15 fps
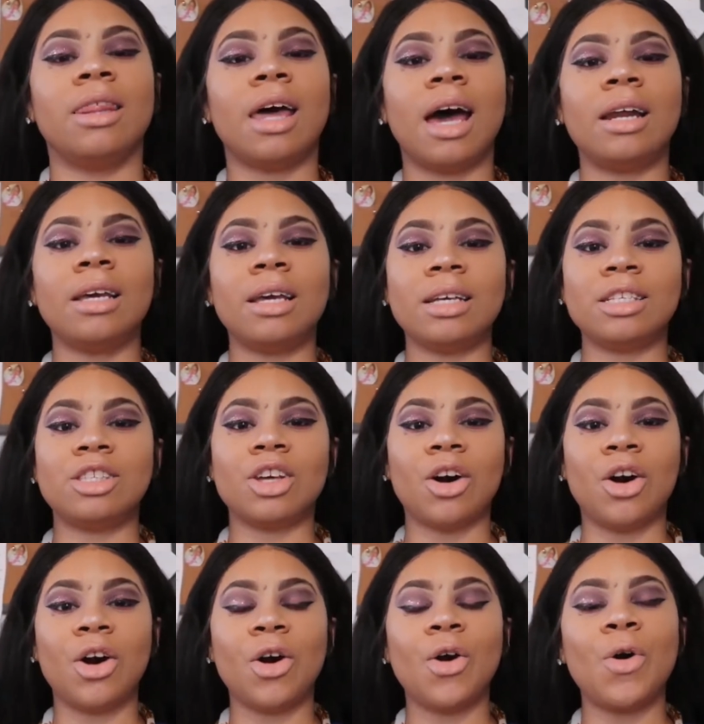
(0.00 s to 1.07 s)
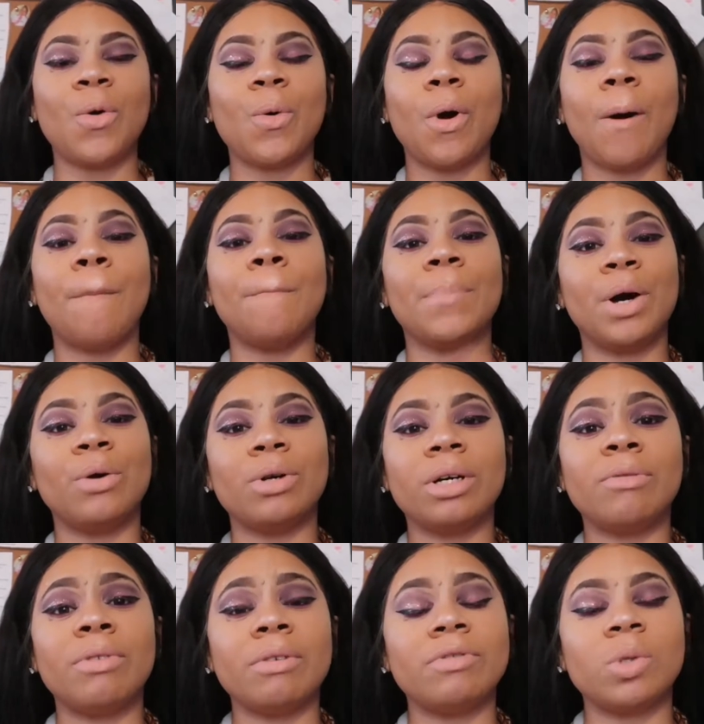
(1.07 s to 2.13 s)
that is the whole
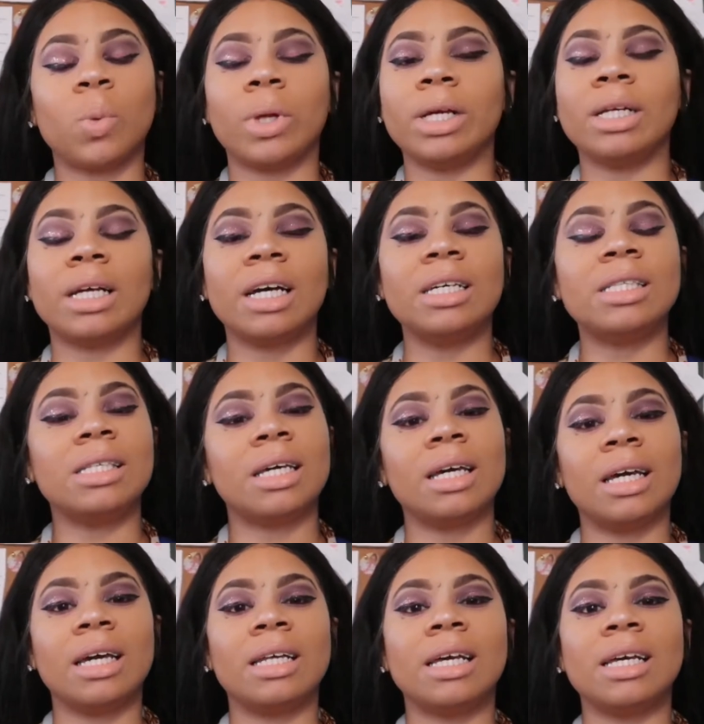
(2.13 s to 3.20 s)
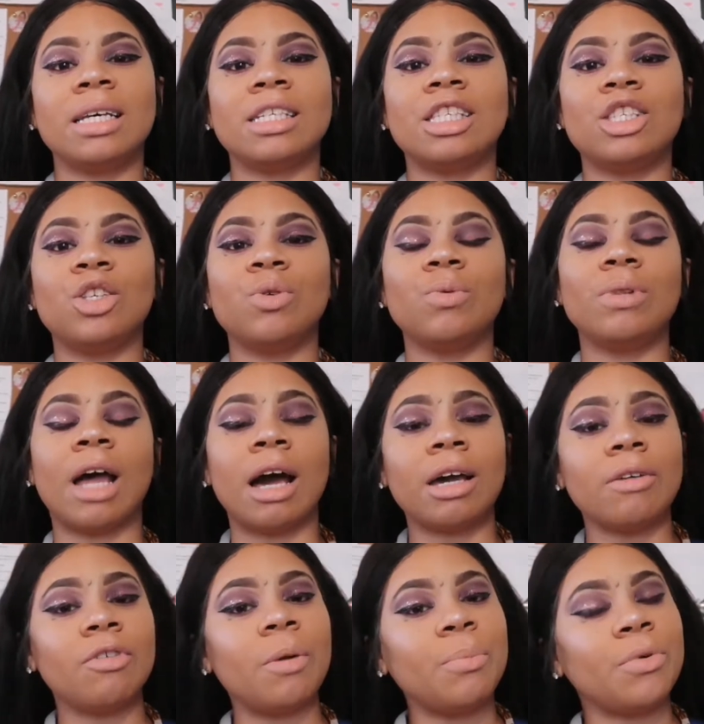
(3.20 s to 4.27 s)
motive of 2019 is to
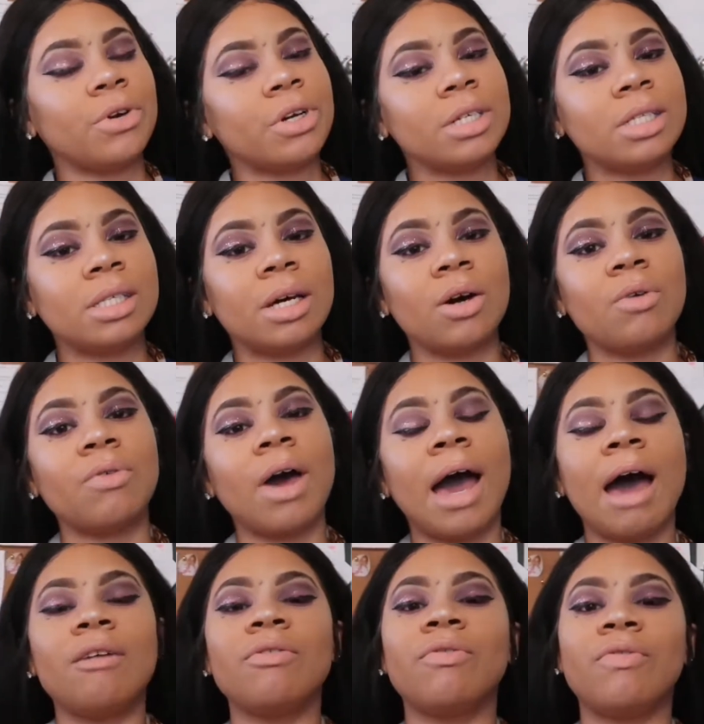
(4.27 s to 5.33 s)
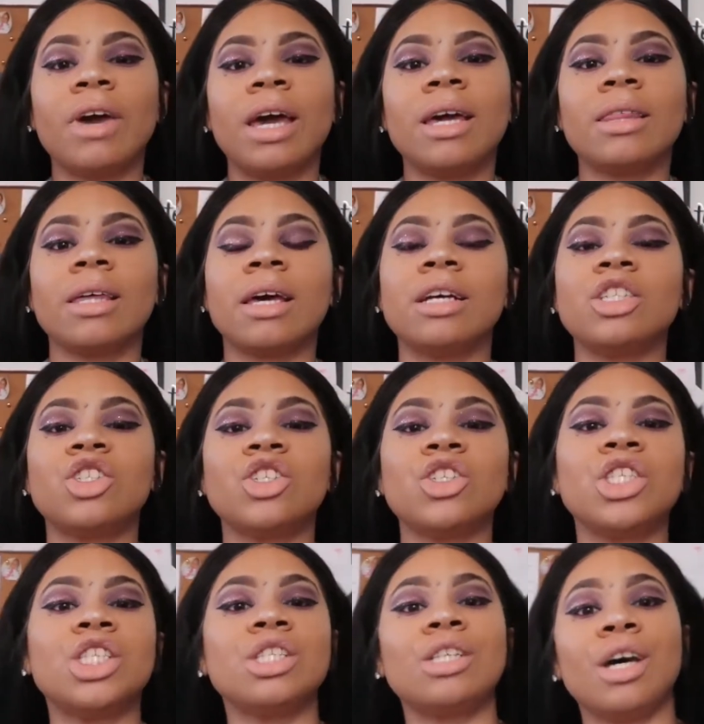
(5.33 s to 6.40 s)
not give up on yourself have faith and
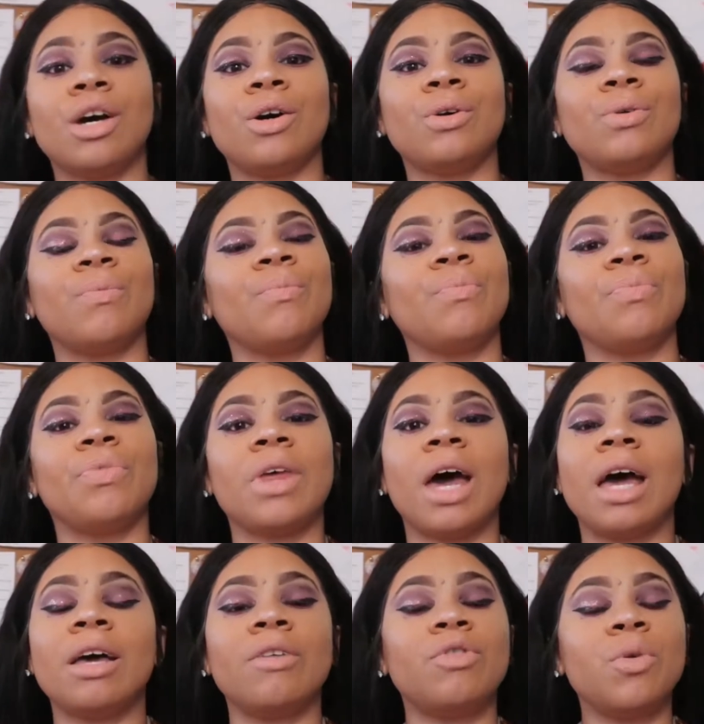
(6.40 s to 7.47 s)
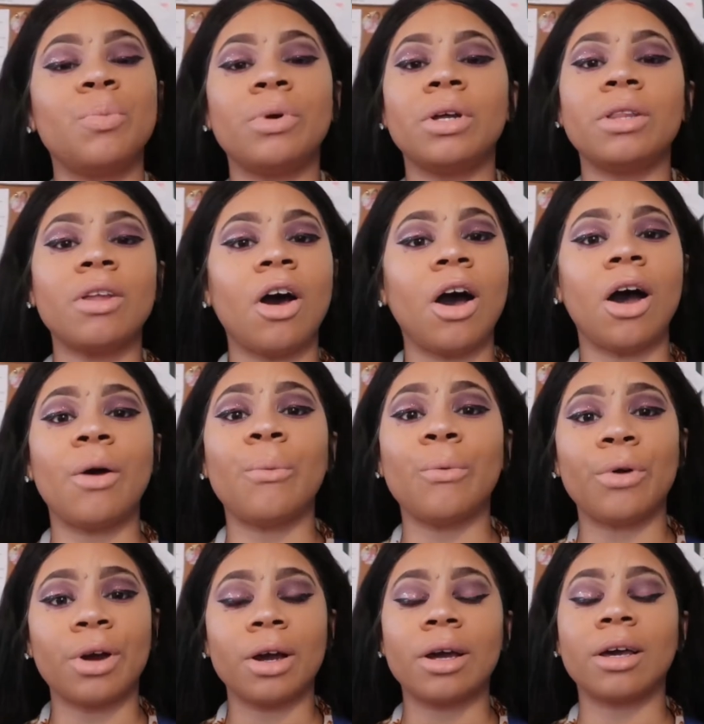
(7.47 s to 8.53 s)
just know that if you put in the hard
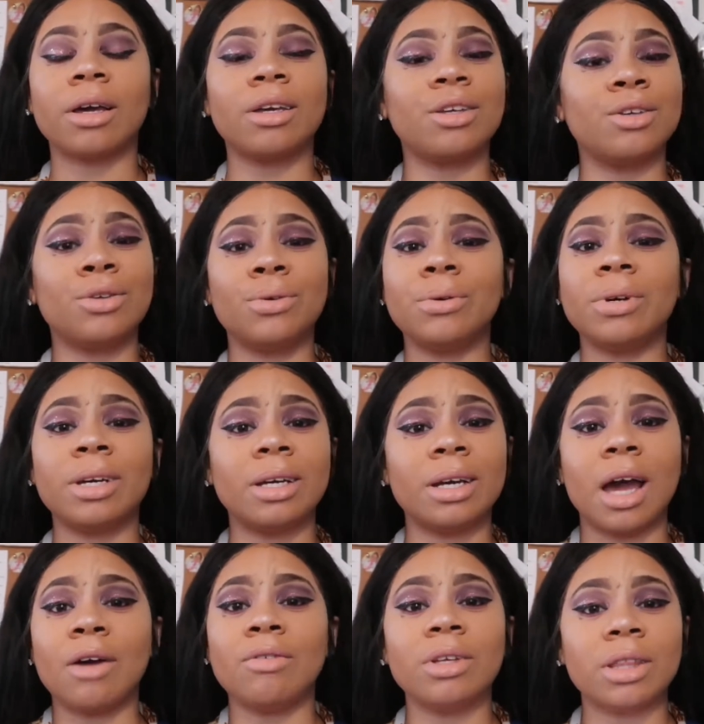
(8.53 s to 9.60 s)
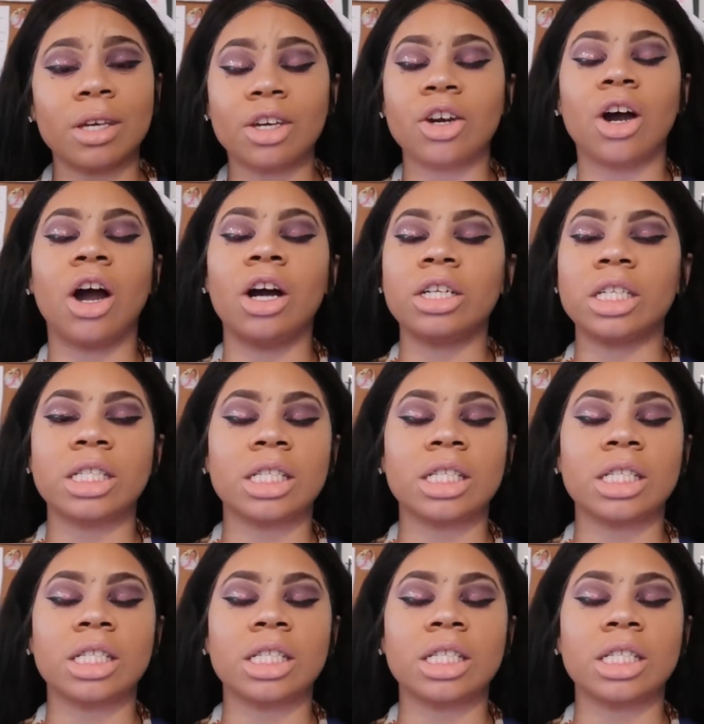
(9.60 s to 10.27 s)
work you'll get everything your heart